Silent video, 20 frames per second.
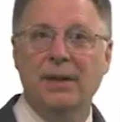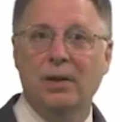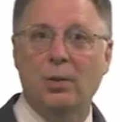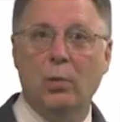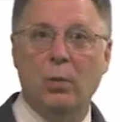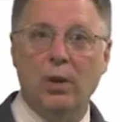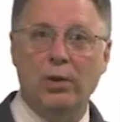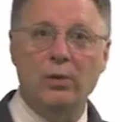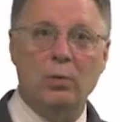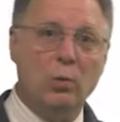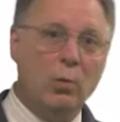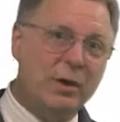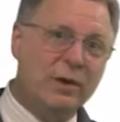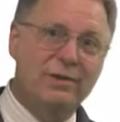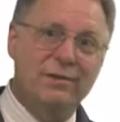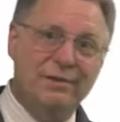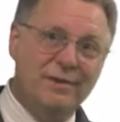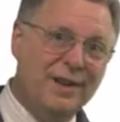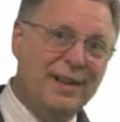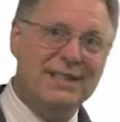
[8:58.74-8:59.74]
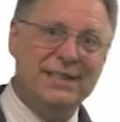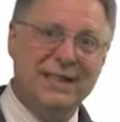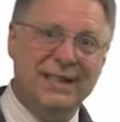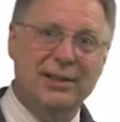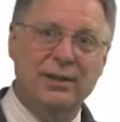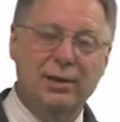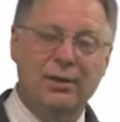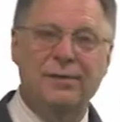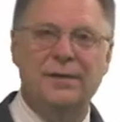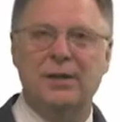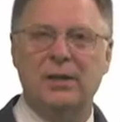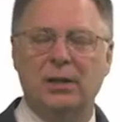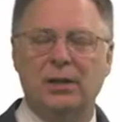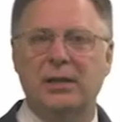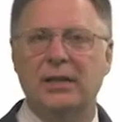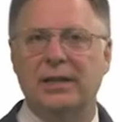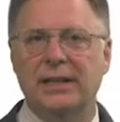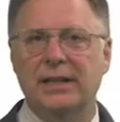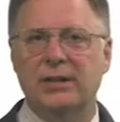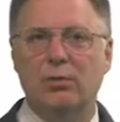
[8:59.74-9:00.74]
whether we're investing in new
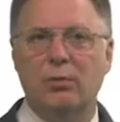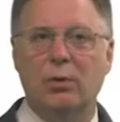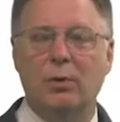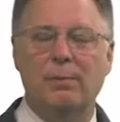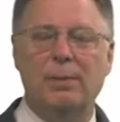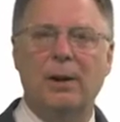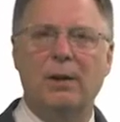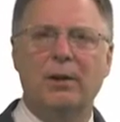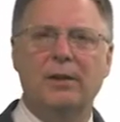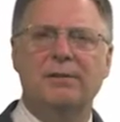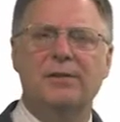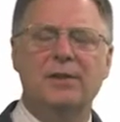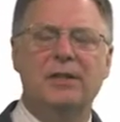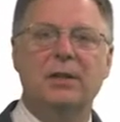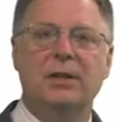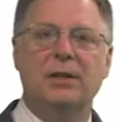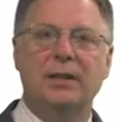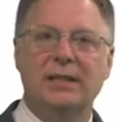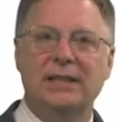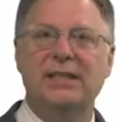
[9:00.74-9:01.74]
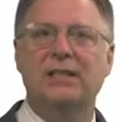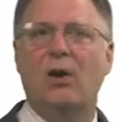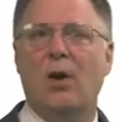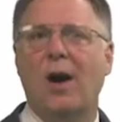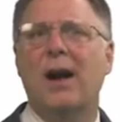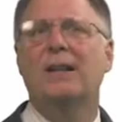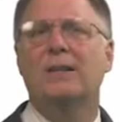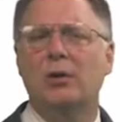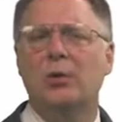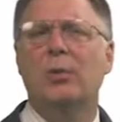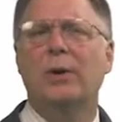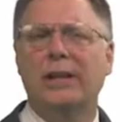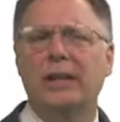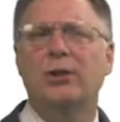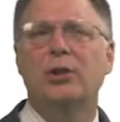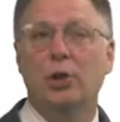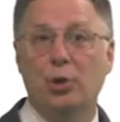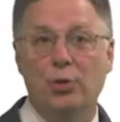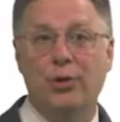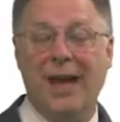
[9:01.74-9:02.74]
facilities or repairing facilities. All right, so we can
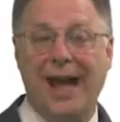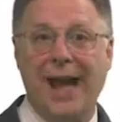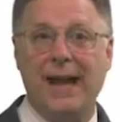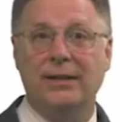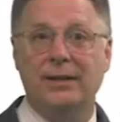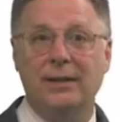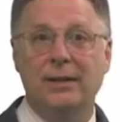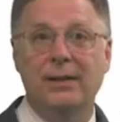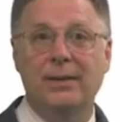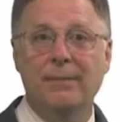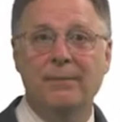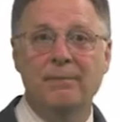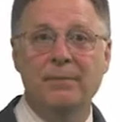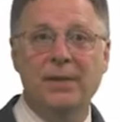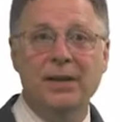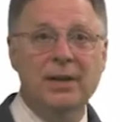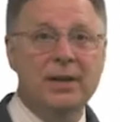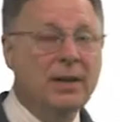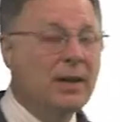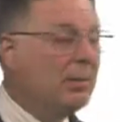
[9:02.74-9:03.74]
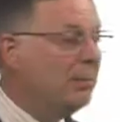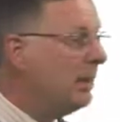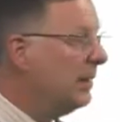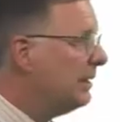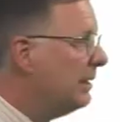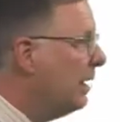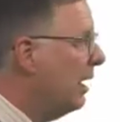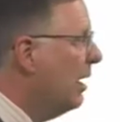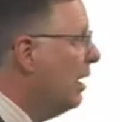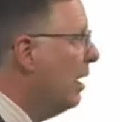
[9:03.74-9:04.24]
do that. But